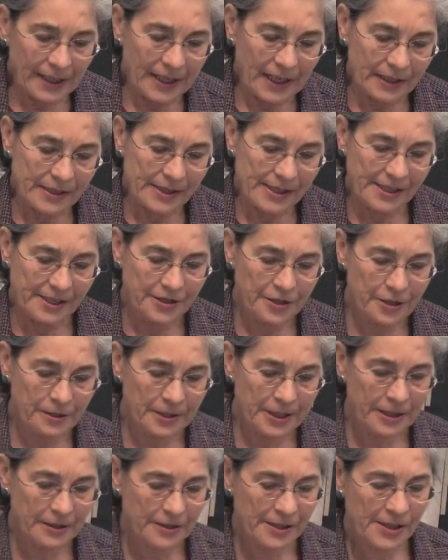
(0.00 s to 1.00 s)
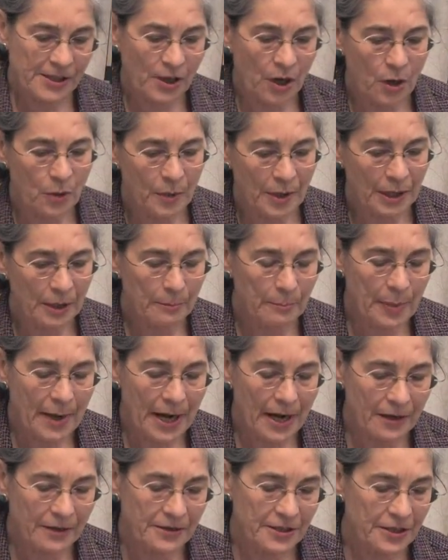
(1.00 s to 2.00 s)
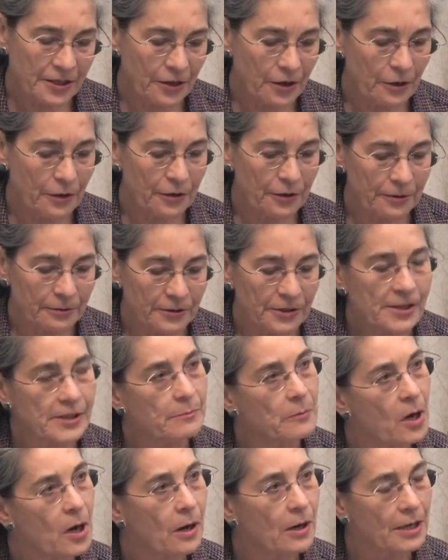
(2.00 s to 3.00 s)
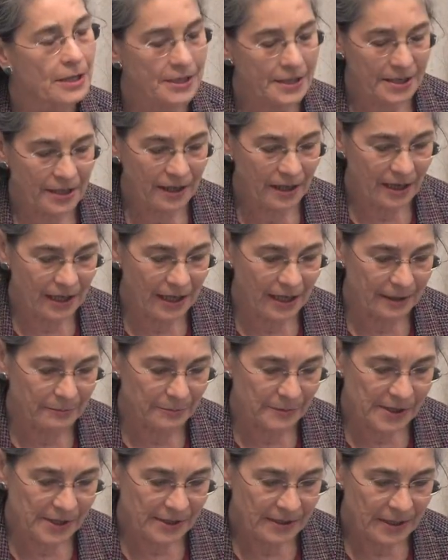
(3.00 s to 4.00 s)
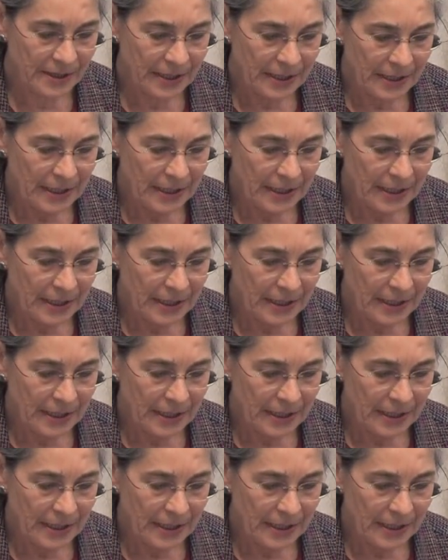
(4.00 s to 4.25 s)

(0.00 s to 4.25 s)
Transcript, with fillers: next century or so, we are bound to go through some hard times.